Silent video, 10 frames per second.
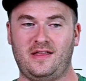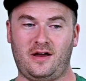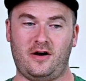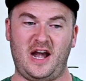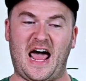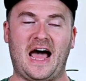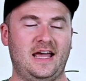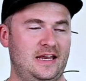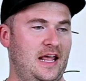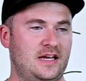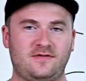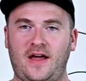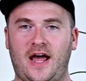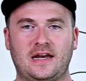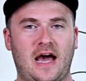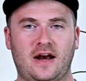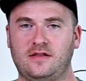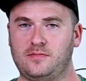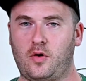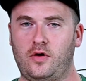that are not in HVAC, not in
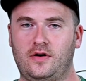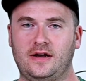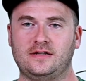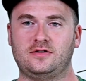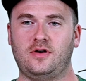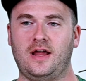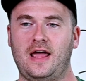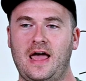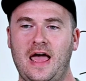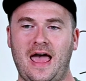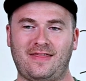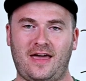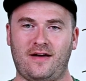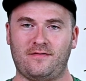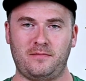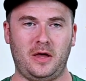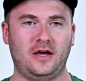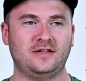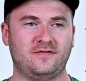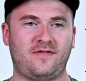the boiler industry, and they have
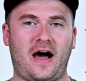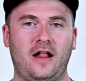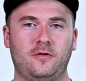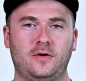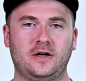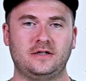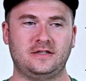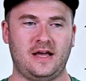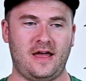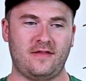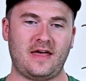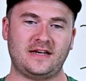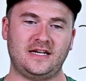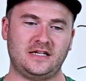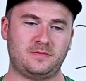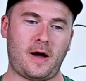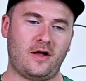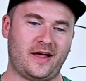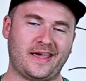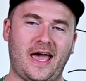millions of followers that teach
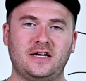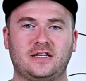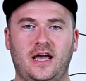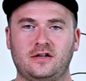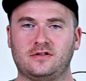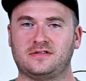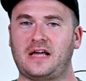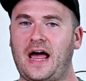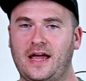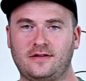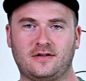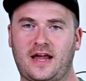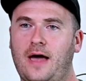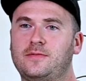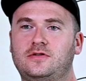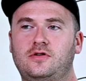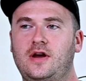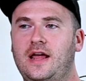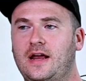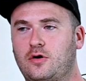about like educational science or
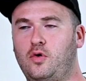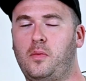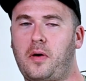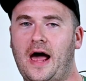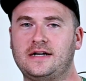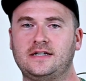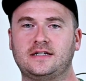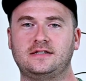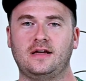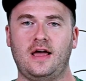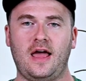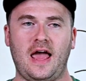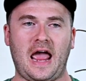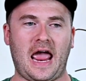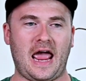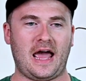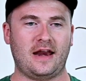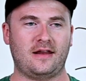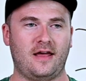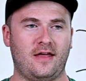chemistry and cool projects,
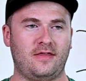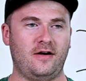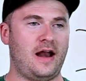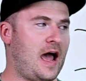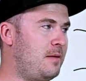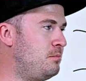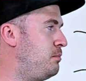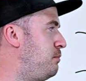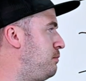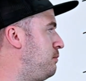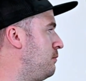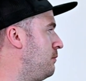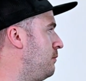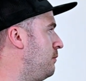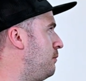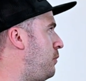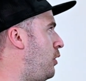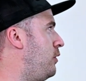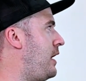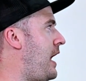and they're not
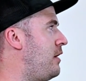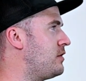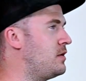pulling out